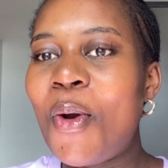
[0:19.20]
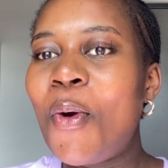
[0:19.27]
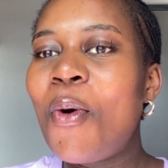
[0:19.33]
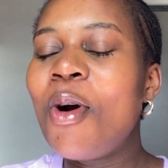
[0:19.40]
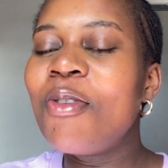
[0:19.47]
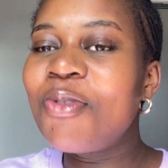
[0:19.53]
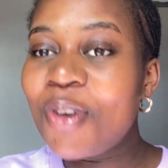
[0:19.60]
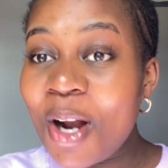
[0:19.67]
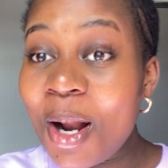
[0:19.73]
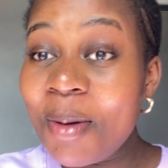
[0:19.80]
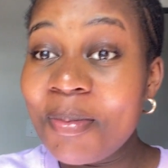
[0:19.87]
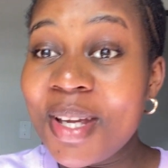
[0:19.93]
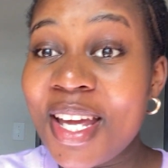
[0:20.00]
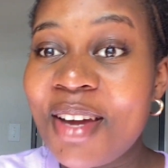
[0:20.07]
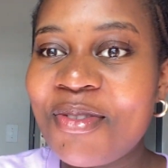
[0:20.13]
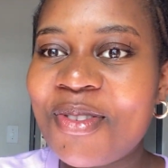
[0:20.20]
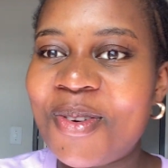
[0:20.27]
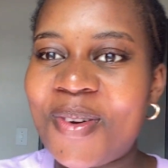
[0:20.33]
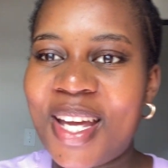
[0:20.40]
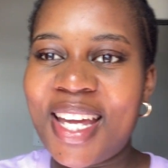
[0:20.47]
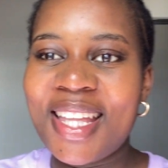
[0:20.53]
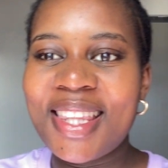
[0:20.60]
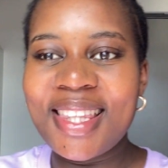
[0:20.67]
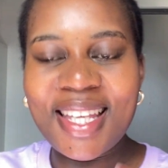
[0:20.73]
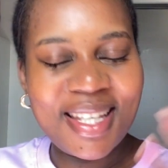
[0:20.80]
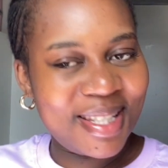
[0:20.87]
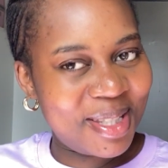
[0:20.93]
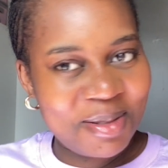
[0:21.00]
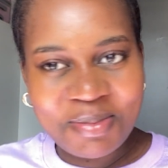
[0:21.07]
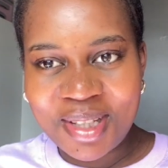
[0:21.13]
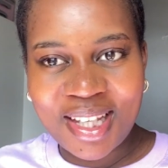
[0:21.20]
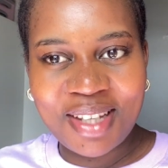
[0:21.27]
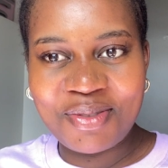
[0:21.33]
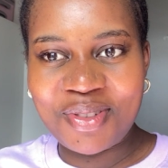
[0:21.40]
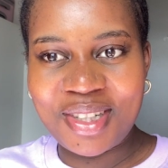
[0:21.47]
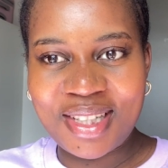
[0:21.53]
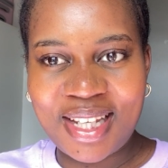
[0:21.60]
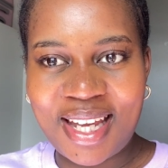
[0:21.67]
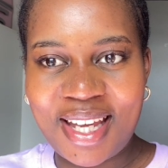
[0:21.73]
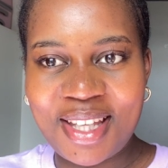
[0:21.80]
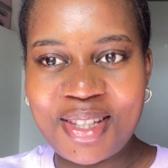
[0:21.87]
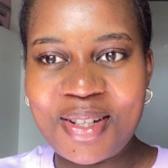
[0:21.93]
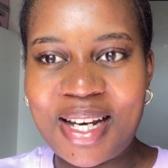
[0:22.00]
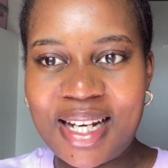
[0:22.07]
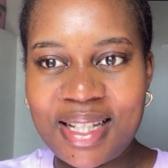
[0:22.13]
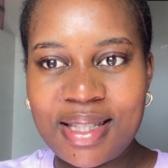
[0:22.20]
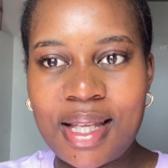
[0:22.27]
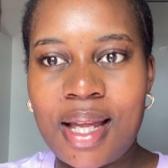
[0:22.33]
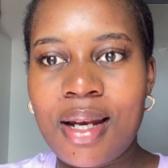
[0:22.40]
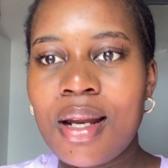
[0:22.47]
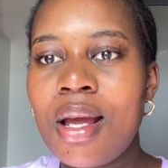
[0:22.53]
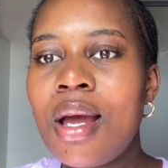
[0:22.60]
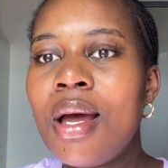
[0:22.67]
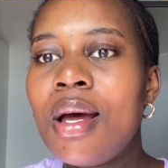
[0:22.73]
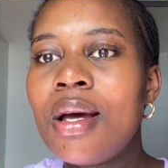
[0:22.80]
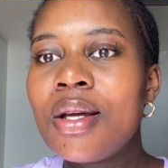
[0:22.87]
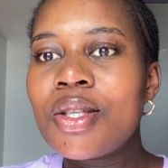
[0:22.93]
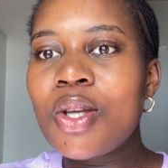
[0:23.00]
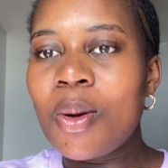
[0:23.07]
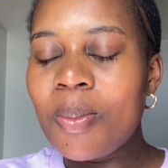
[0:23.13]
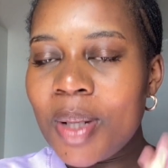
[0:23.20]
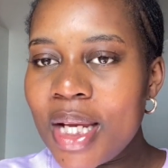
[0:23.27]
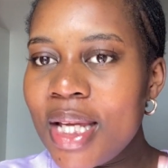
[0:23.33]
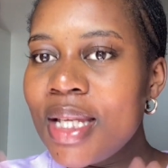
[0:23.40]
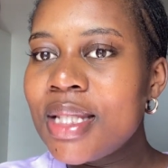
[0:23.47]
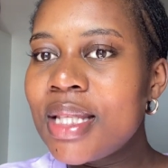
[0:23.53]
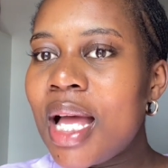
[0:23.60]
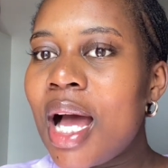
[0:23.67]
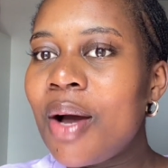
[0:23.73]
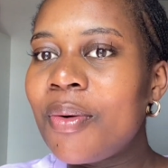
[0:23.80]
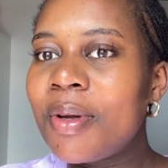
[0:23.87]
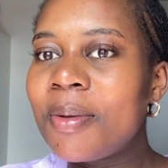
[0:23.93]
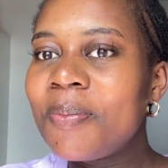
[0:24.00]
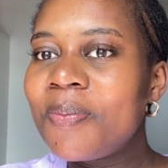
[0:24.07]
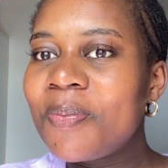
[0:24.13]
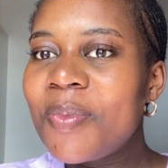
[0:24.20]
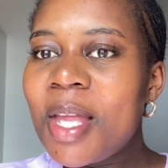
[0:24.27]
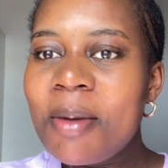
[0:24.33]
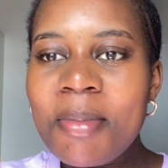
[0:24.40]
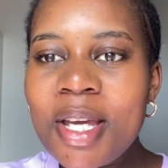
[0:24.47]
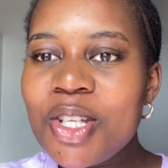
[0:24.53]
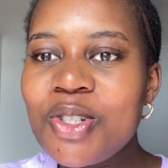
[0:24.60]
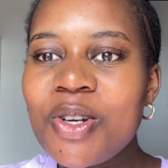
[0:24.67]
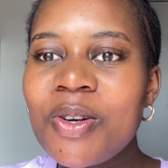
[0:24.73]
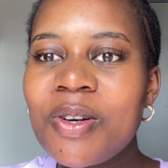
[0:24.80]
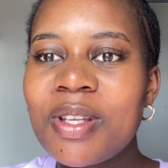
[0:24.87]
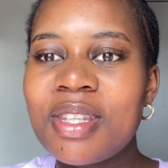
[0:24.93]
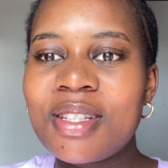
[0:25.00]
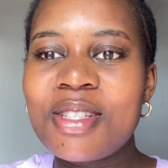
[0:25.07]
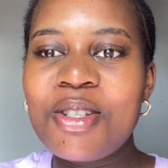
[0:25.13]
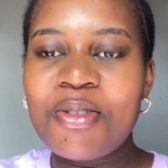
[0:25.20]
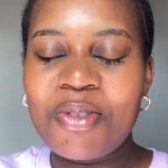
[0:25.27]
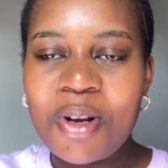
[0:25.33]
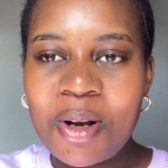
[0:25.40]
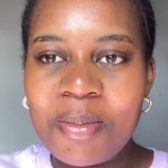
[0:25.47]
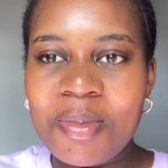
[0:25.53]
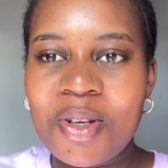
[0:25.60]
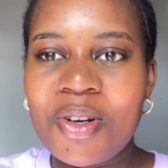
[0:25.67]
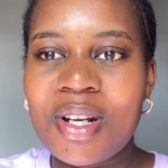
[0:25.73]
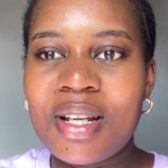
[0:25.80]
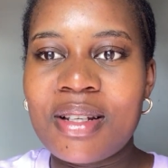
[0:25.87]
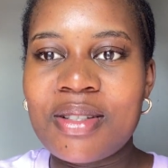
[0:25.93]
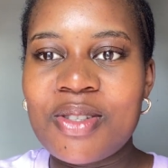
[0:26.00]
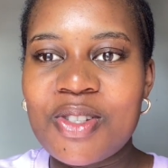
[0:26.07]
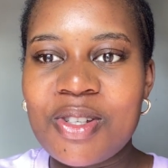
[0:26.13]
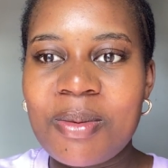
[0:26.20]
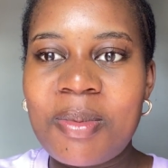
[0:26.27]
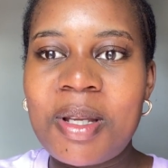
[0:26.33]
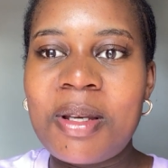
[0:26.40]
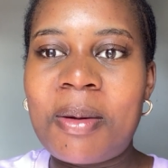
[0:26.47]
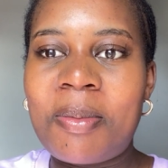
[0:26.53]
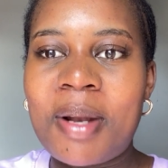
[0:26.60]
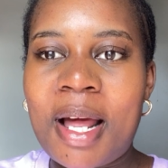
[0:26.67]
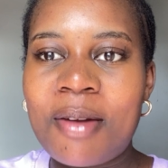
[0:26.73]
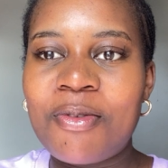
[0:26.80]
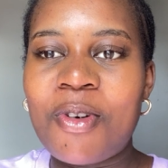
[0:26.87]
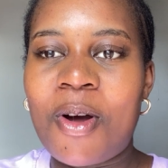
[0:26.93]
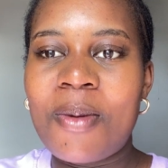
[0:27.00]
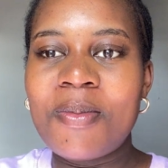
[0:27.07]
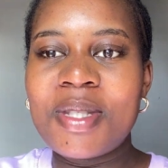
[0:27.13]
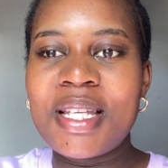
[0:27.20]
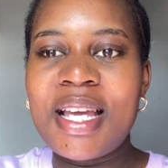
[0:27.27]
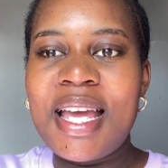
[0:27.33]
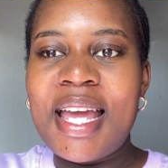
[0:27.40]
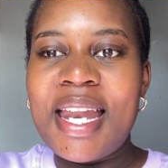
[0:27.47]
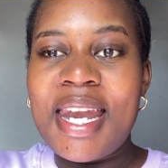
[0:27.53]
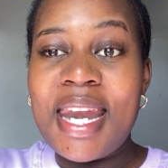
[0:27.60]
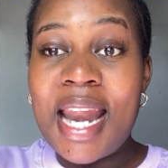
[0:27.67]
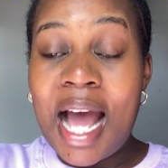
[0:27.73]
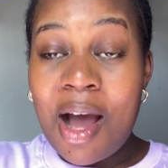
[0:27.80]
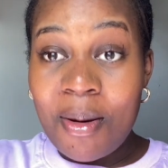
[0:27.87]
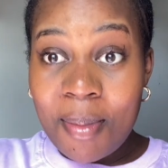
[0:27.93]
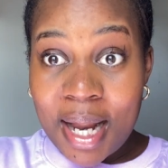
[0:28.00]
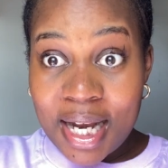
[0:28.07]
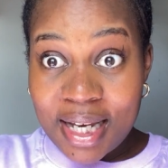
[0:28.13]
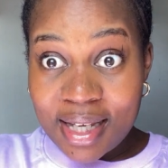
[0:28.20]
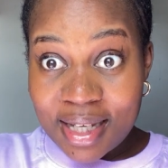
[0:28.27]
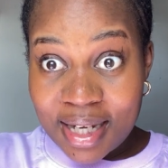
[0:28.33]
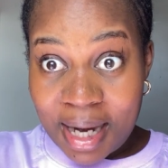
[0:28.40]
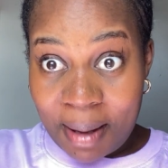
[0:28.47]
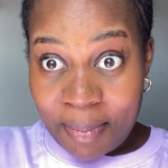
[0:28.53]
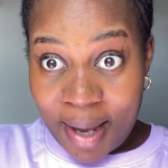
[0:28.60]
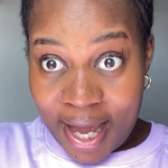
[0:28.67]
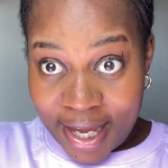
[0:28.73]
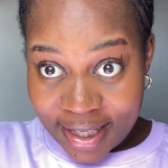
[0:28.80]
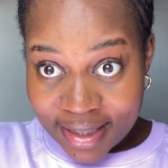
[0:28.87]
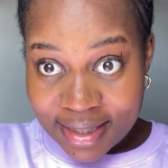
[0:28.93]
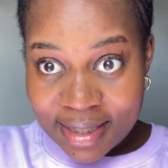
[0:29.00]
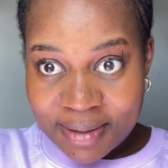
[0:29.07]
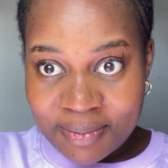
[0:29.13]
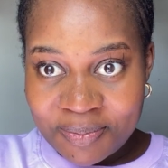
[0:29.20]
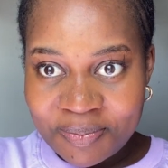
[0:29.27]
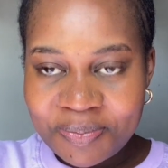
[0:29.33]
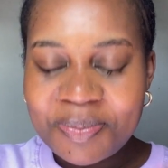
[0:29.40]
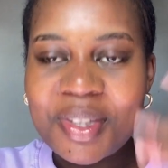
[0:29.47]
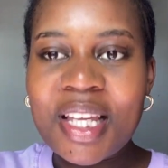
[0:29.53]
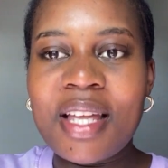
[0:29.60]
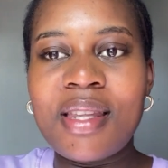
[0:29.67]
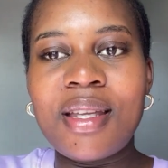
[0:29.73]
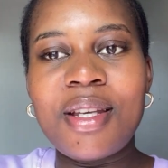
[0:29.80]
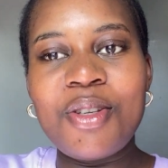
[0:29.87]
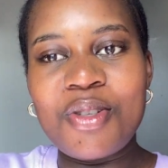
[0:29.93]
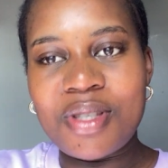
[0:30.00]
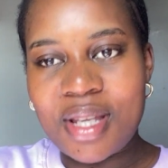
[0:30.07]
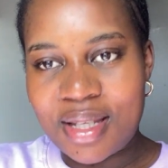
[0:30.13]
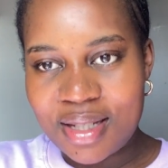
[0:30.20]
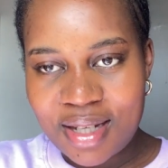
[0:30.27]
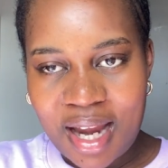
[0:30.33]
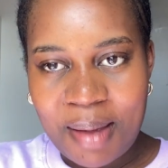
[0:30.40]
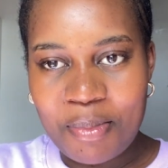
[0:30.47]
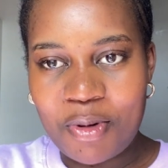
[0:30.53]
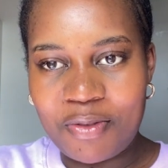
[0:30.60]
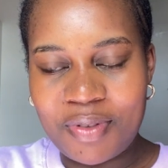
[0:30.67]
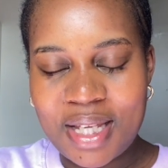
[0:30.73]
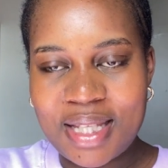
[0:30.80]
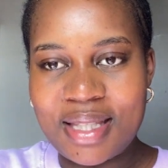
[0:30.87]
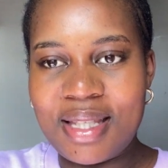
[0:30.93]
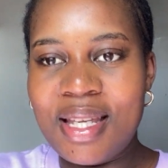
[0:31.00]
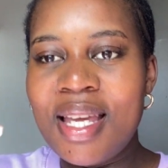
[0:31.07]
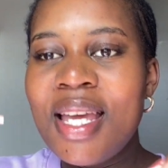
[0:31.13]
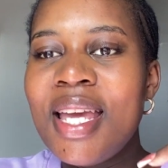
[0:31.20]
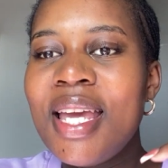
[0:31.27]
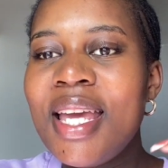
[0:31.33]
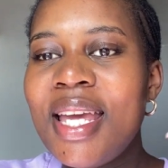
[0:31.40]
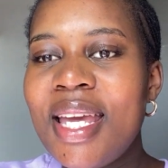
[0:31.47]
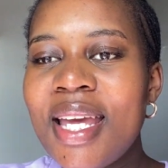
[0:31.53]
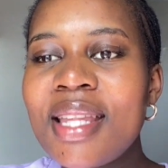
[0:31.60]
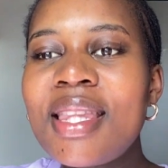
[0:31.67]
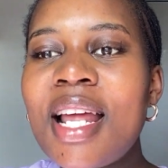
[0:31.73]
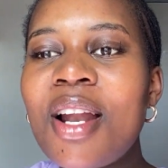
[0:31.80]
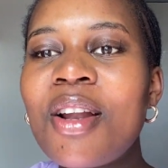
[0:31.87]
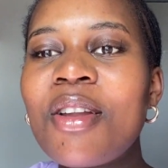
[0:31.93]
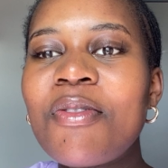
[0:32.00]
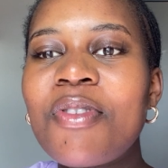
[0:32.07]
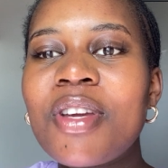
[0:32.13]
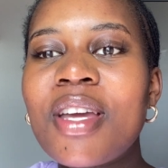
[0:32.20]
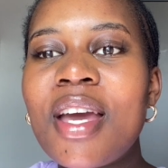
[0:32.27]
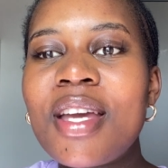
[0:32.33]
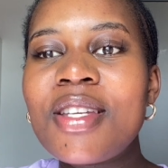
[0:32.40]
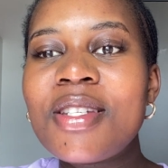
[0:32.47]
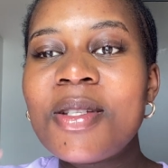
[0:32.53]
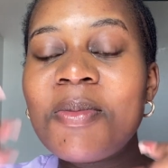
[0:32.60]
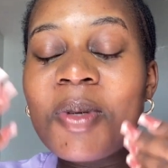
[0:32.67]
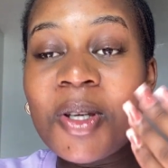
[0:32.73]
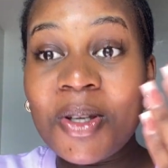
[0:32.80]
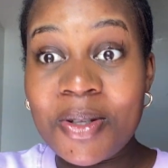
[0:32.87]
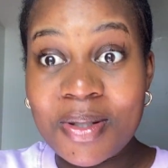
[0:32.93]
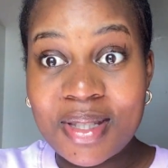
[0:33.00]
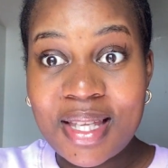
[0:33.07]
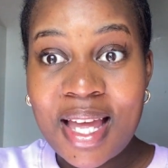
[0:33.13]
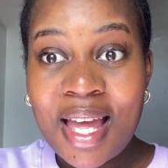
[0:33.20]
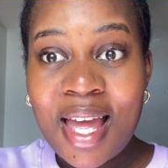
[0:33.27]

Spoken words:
who follow me everywhere, they see me every day, do you understand? So please now, make sure that you follow me on other social media platforms. Now my link la pants. And then you subscribe, obviously. Hit the notification because